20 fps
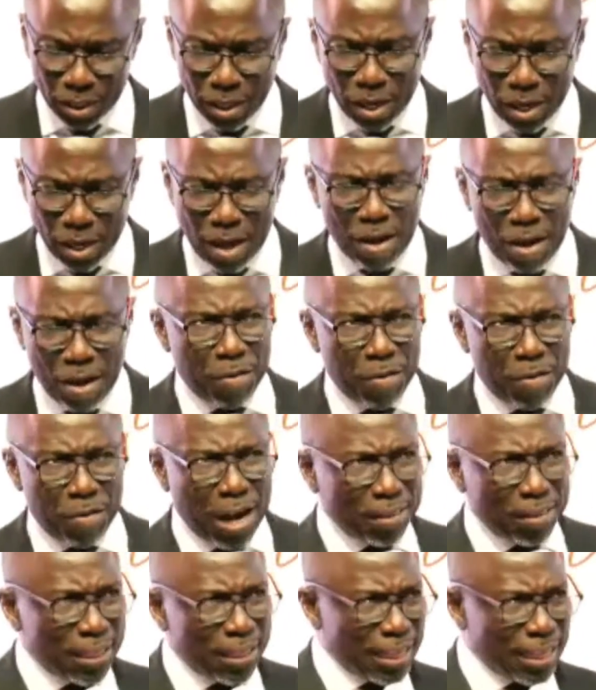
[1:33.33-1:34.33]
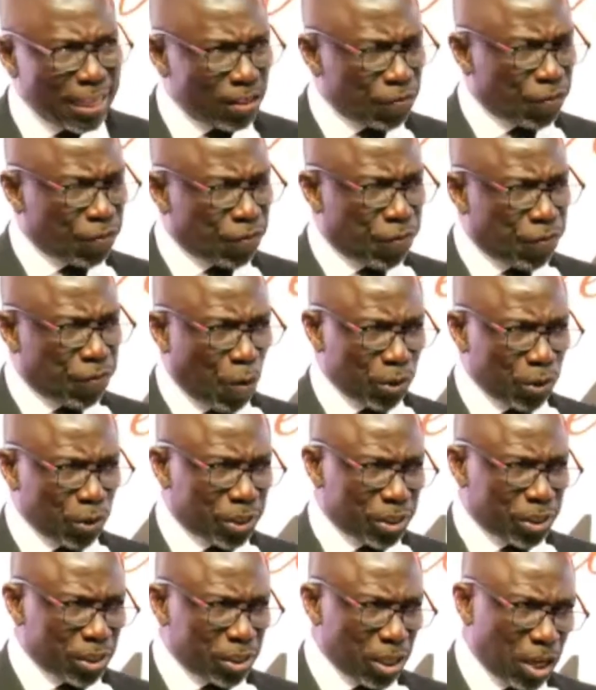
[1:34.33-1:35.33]
rather than
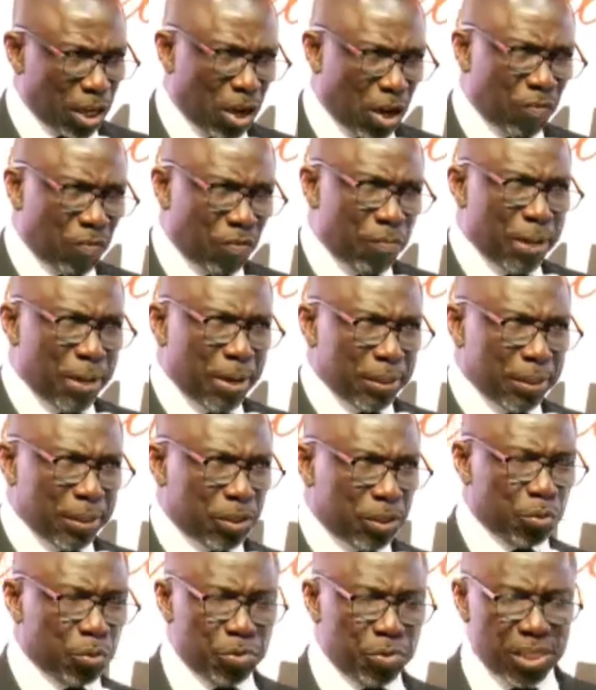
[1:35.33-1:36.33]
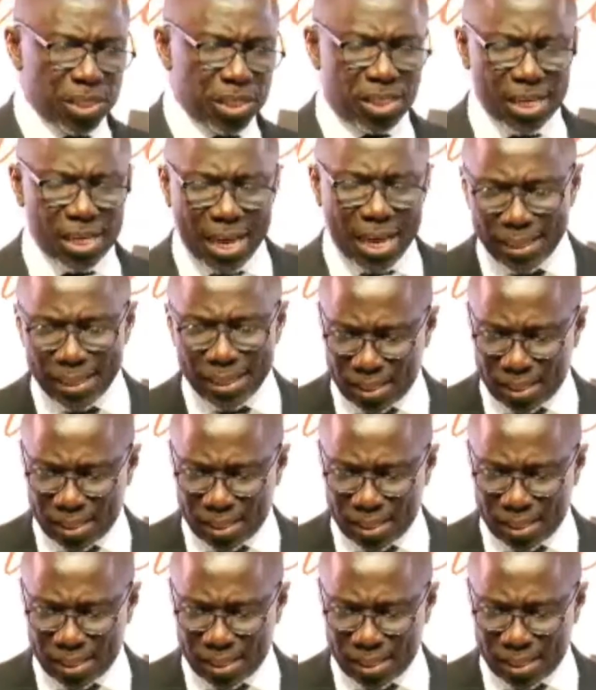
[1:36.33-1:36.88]
force governments to reset,